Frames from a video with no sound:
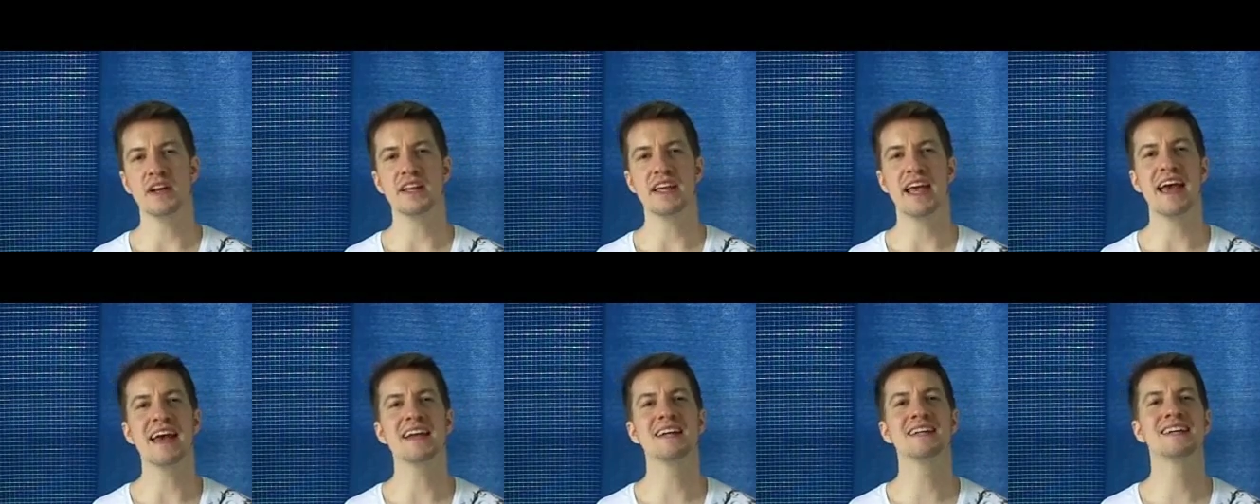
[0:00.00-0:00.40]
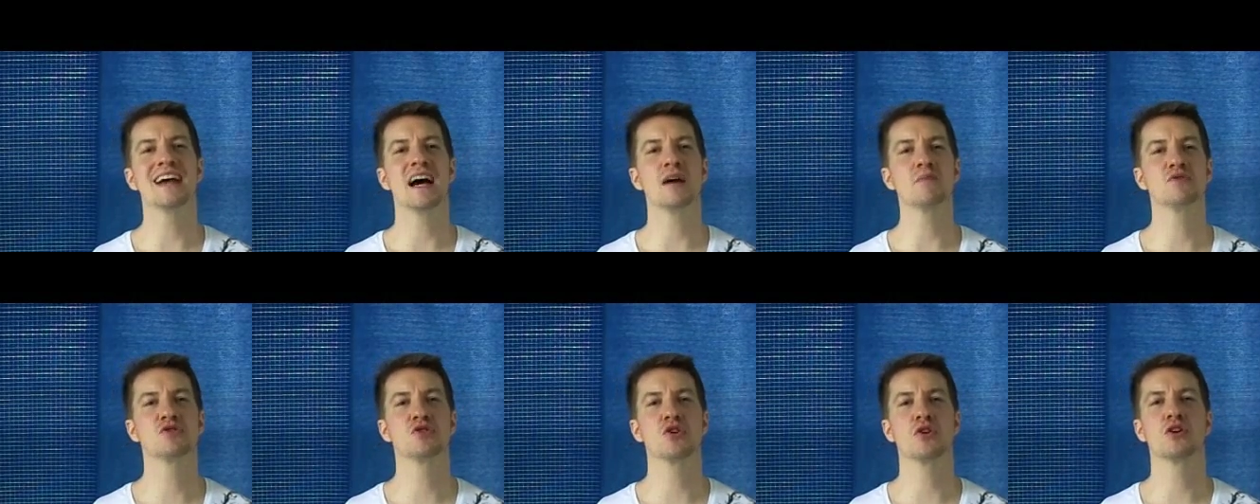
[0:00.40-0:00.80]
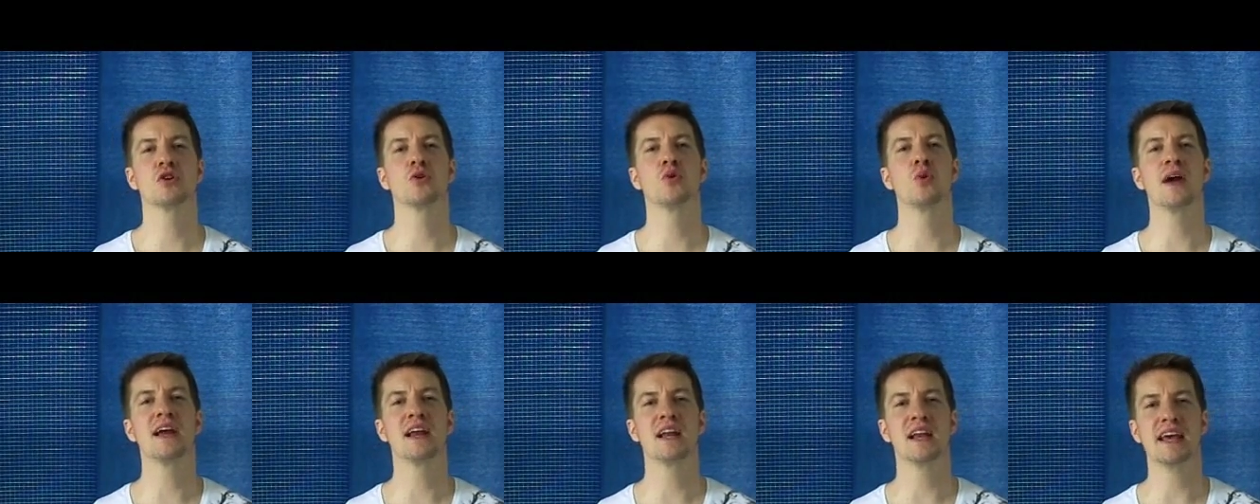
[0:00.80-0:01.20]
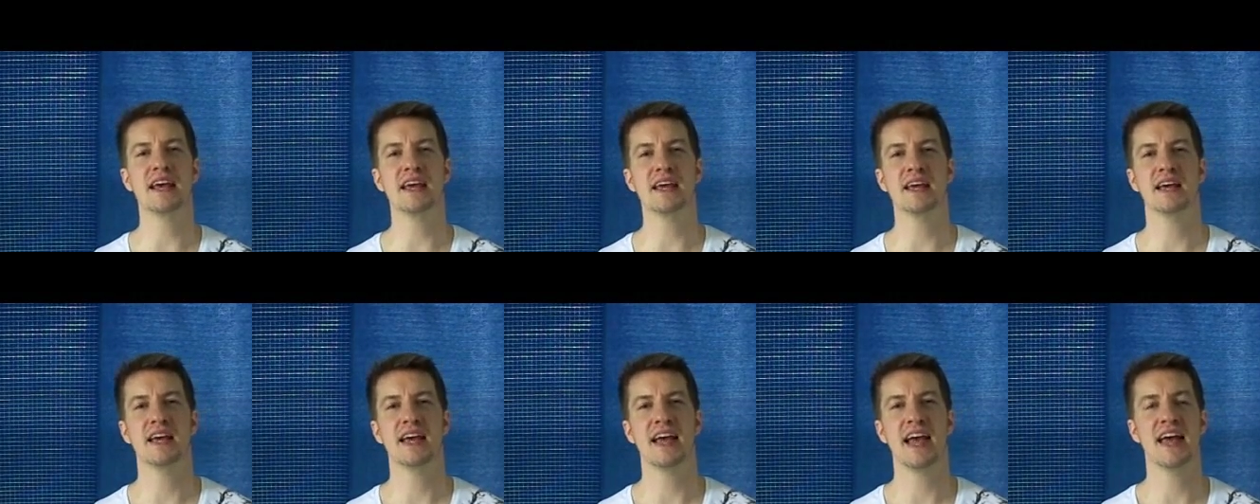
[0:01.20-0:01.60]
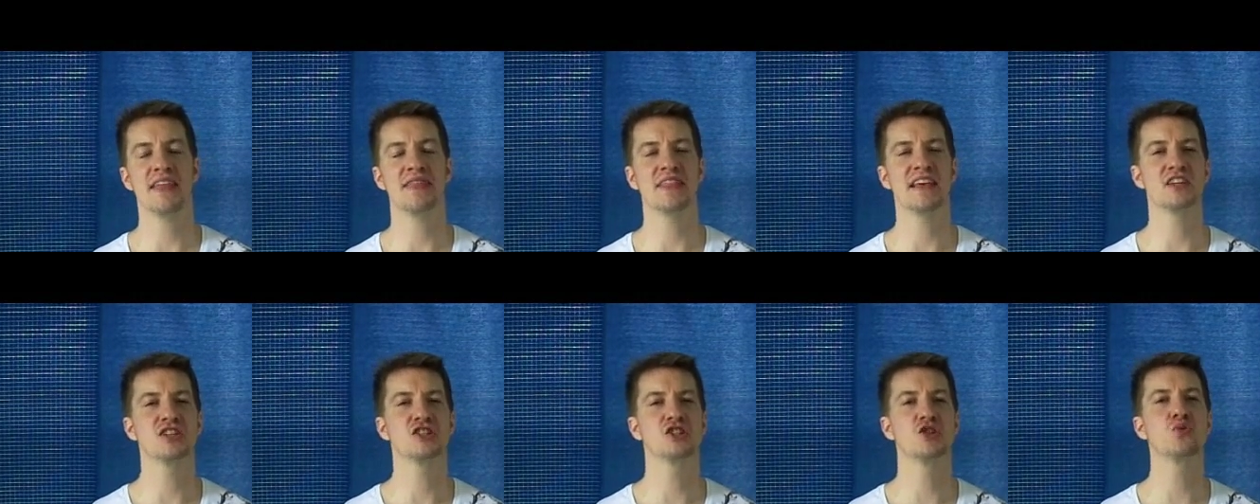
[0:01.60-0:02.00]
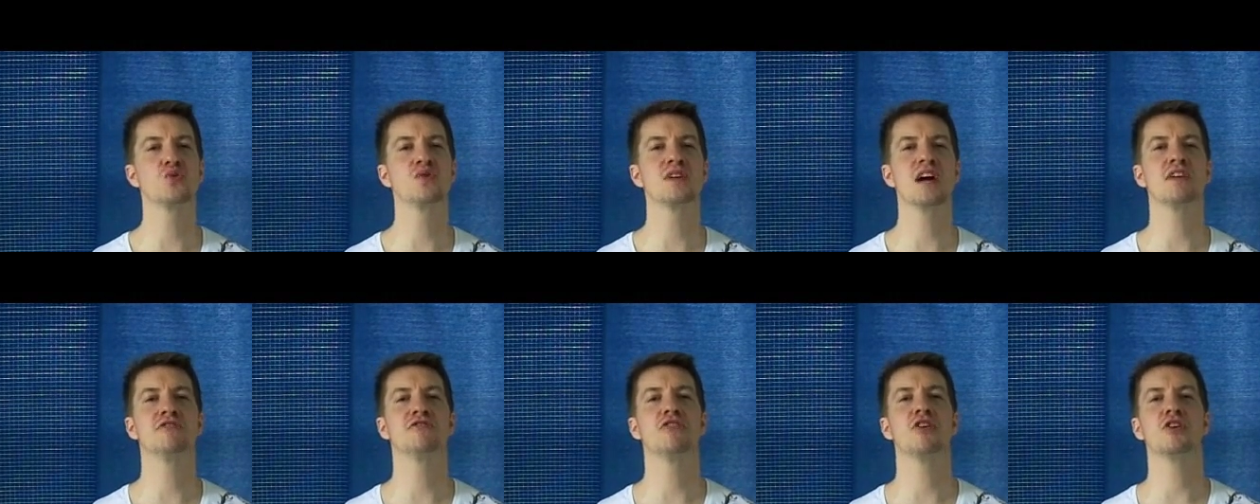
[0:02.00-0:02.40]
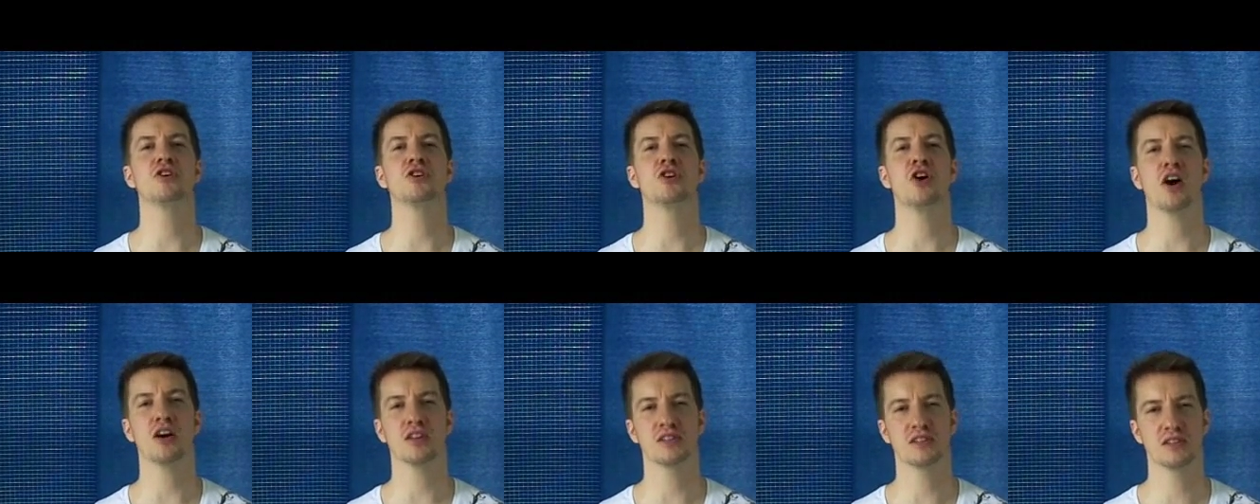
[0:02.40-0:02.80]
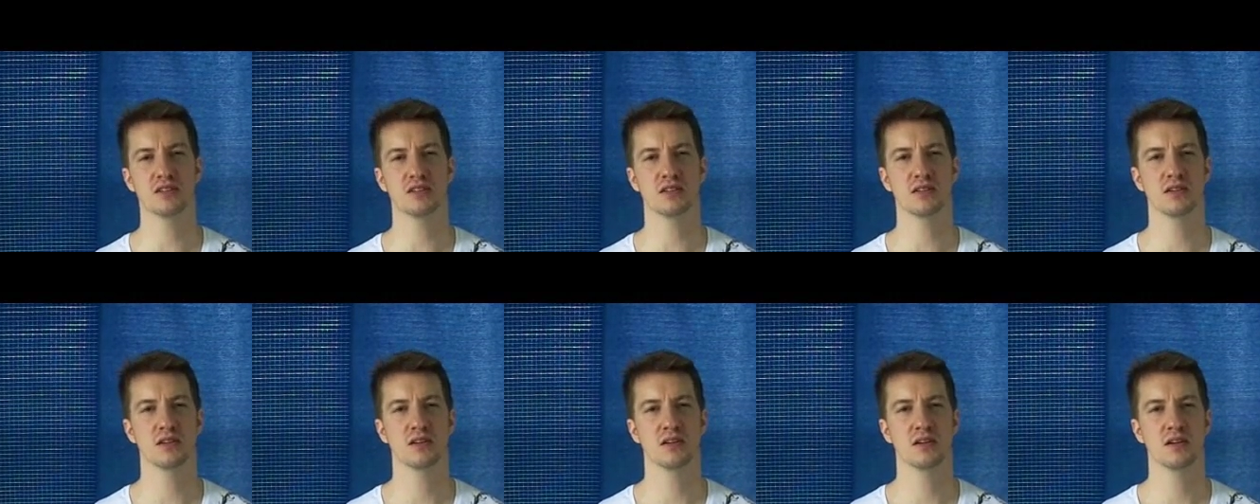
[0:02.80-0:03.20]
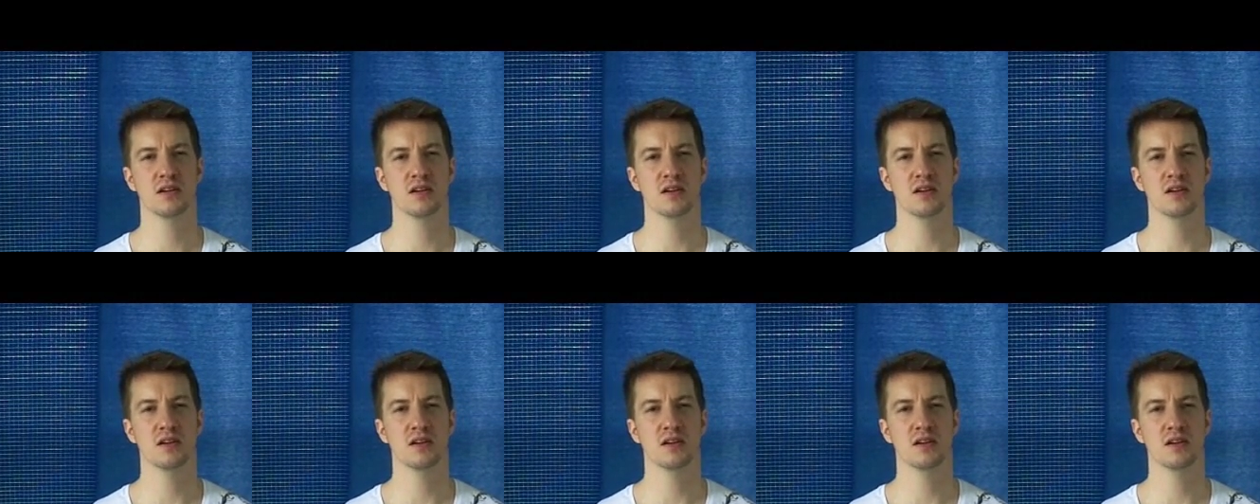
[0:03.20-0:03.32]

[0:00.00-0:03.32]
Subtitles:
When the end comes so quickly and they soon are forgot,